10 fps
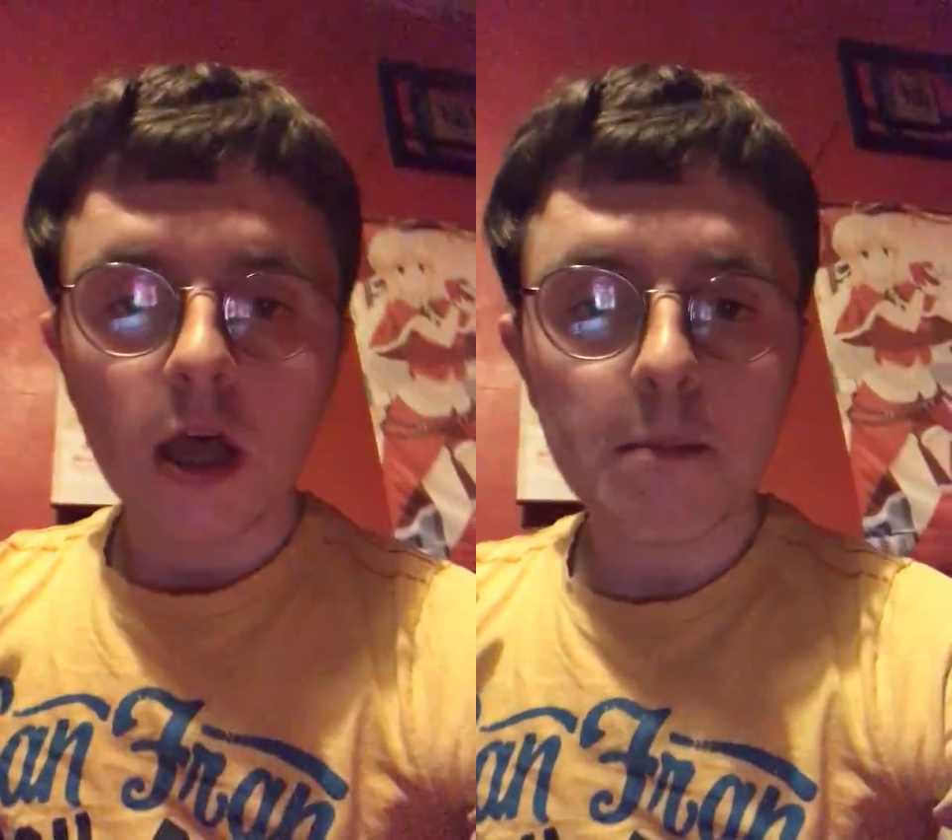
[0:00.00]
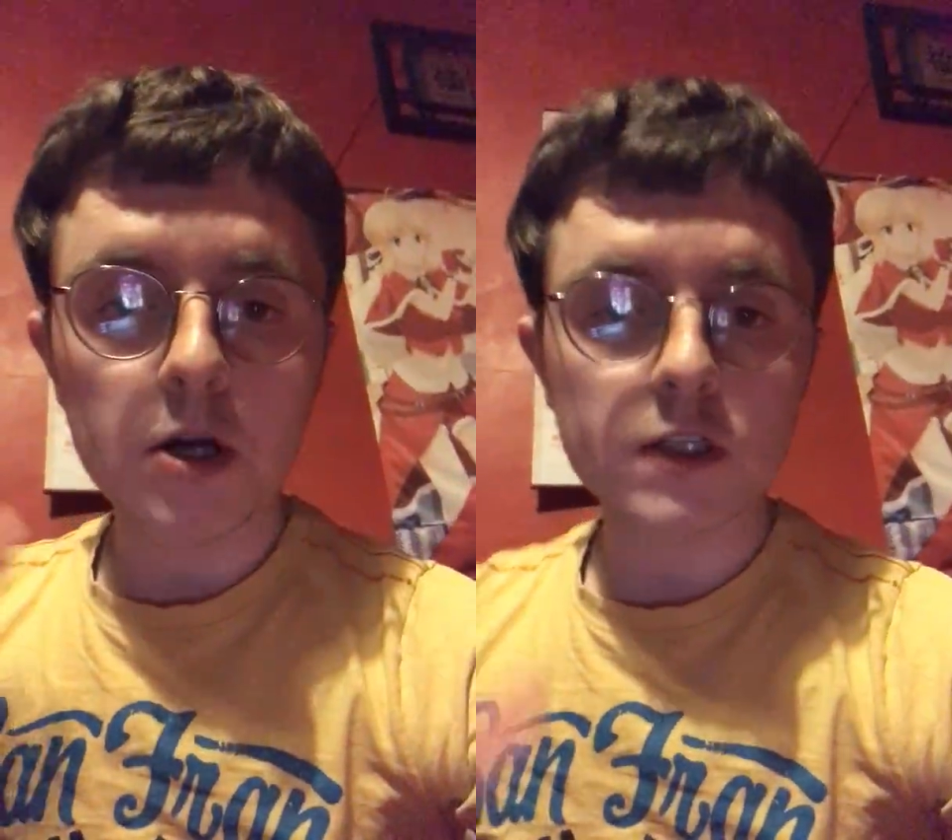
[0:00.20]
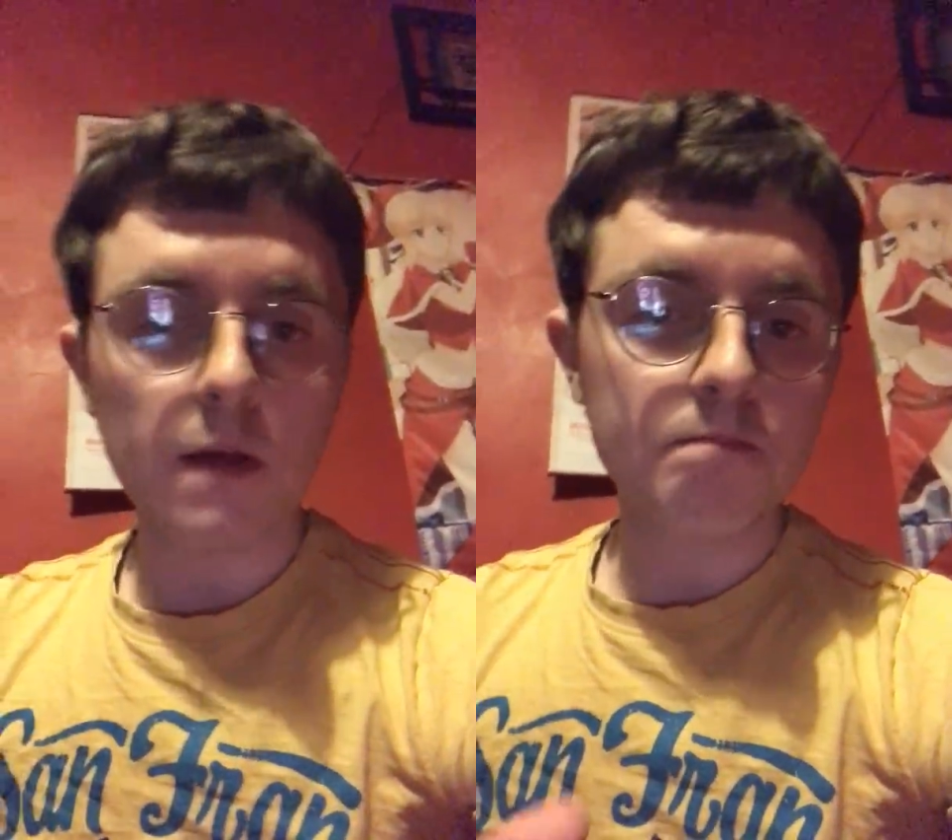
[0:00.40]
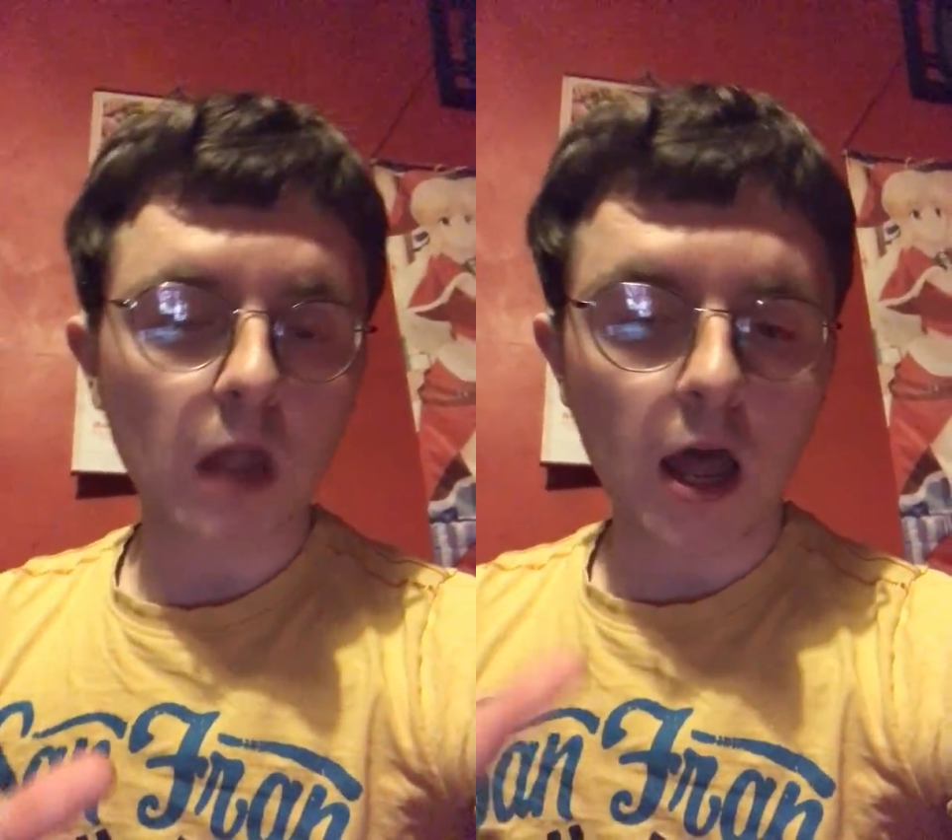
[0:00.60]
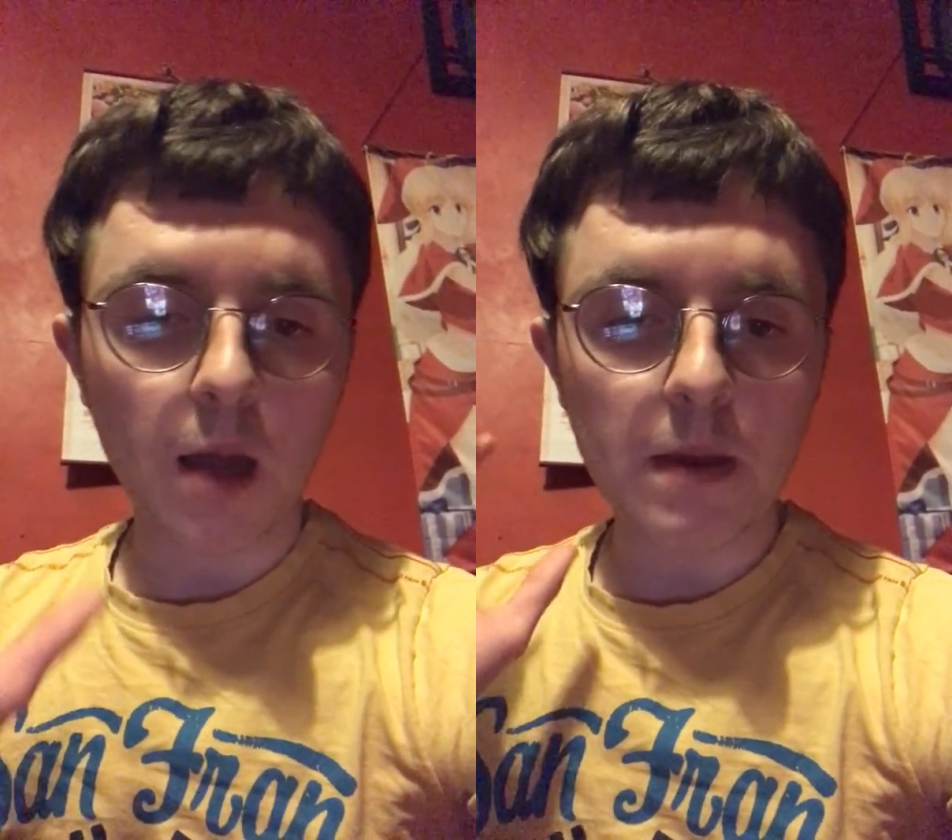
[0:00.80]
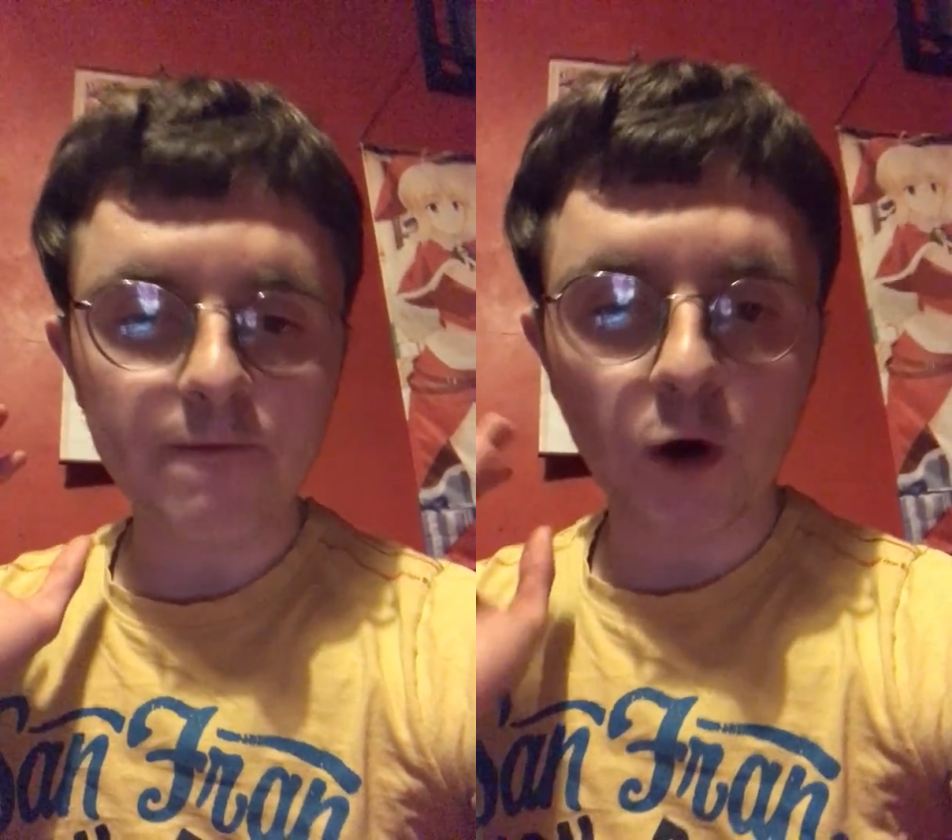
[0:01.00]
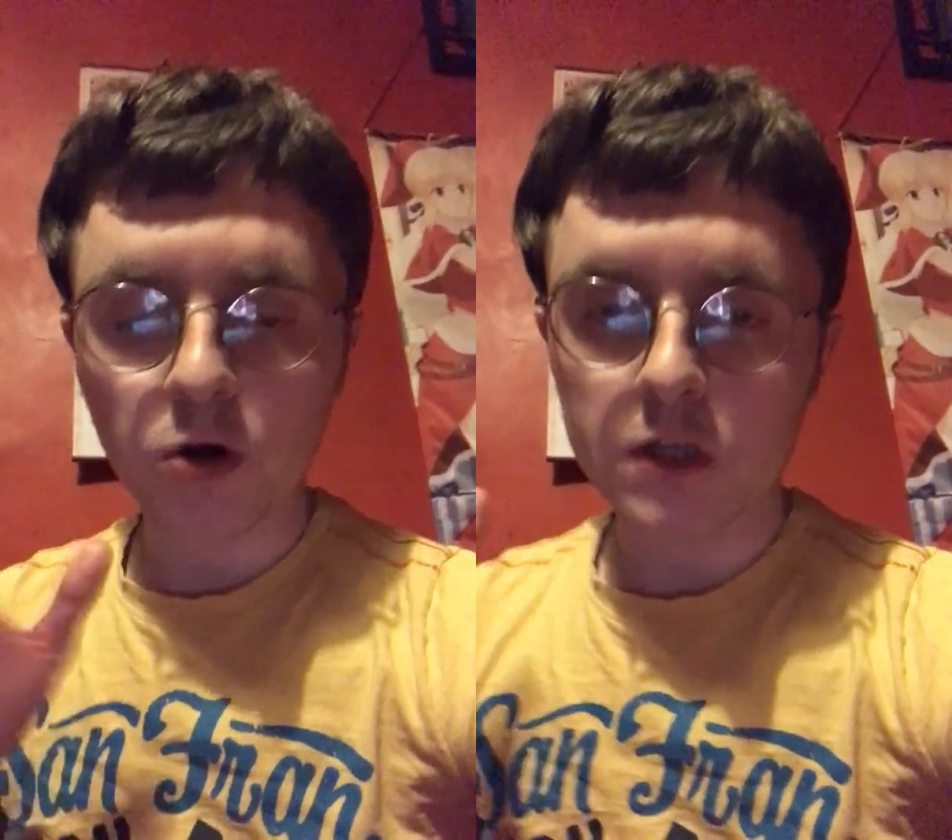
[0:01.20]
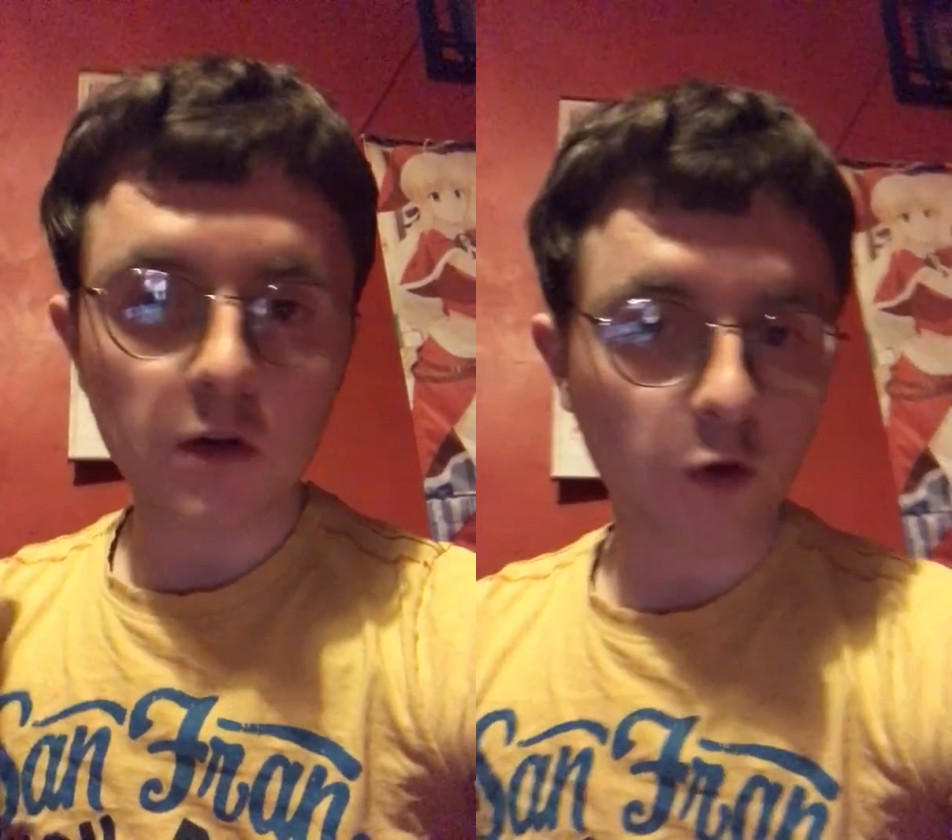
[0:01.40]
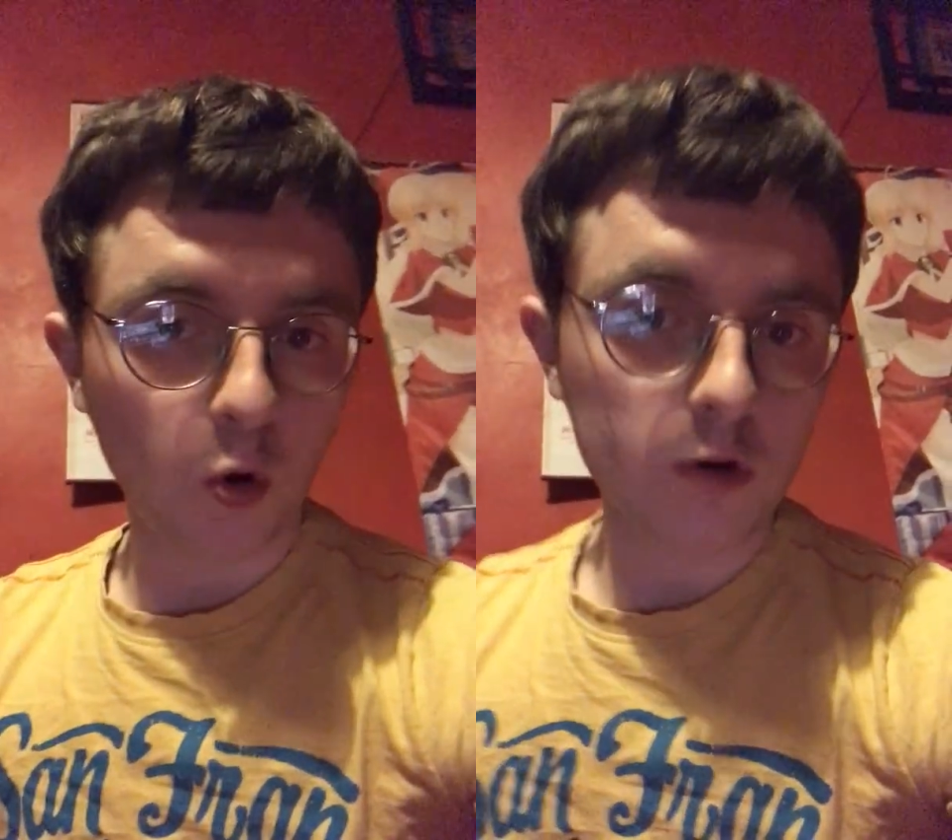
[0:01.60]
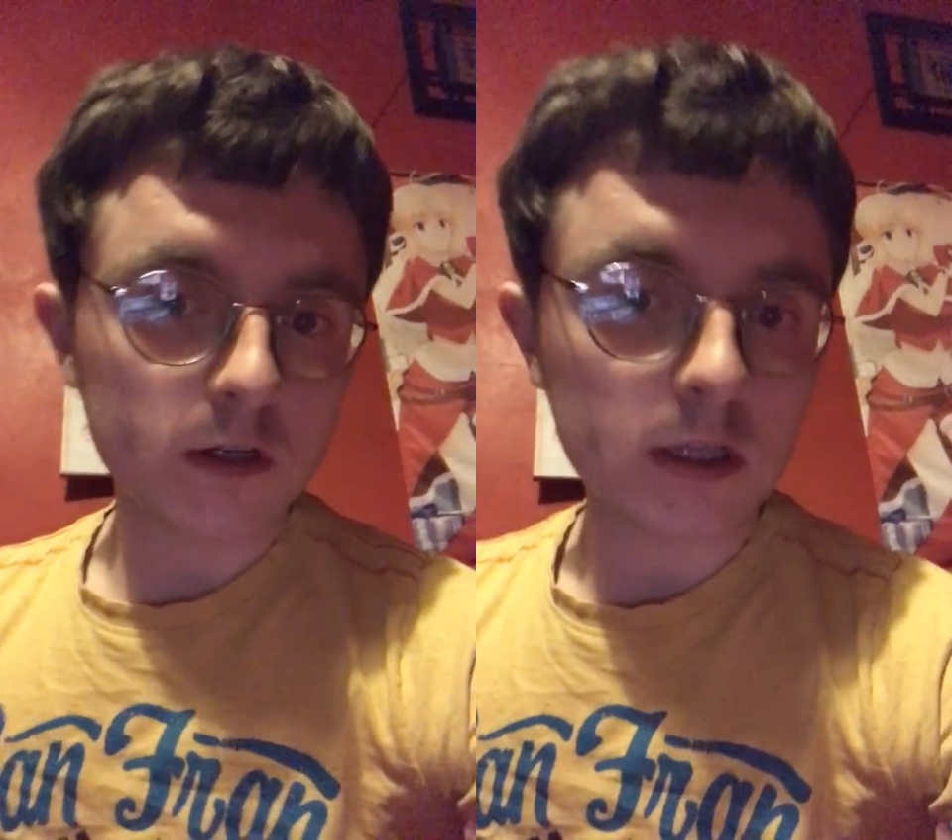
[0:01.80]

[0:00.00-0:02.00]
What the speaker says: It focused, of course,